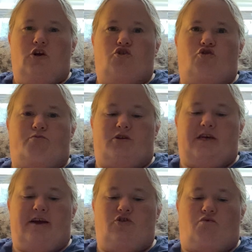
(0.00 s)
To
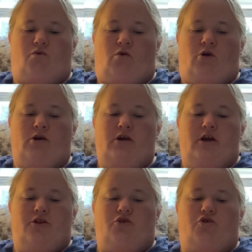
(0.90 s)
protect Aurora,
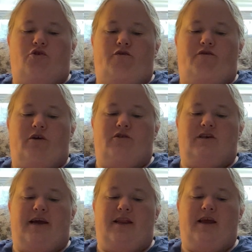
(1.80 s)
the good fairies
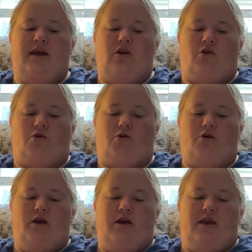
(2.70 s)
had hidden her
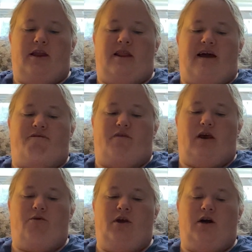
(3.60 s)
in that
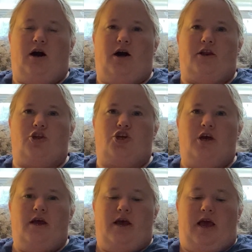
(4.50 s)
very cottage
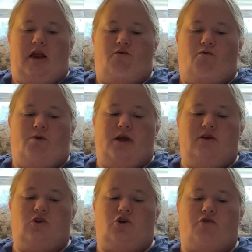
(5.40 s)
and
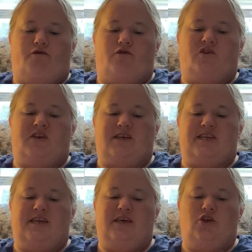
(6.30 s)
raised her for
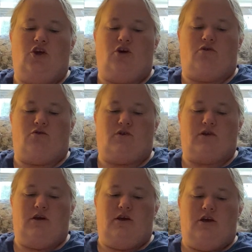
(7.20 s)
16 years.
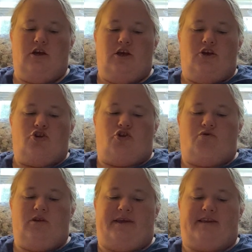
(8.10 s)

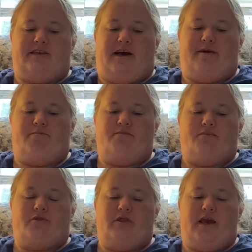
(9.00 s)
During that time,
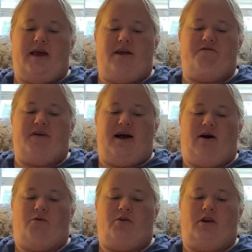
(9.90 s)
they had
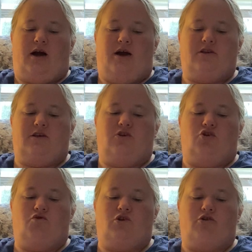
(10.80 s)
vowed not to
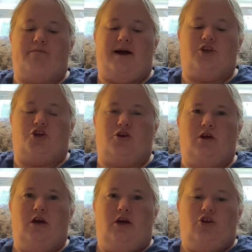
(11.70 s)
use their magic
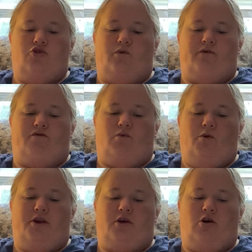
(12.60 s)
to
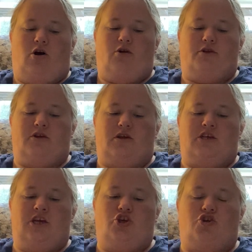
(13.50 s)
avoid calling
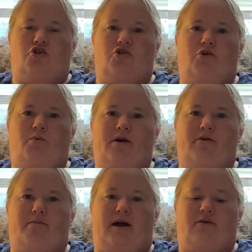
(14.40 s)
attention to their
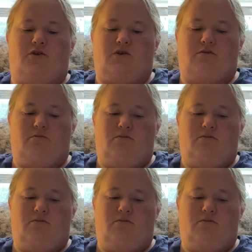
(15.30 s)
whereabouts.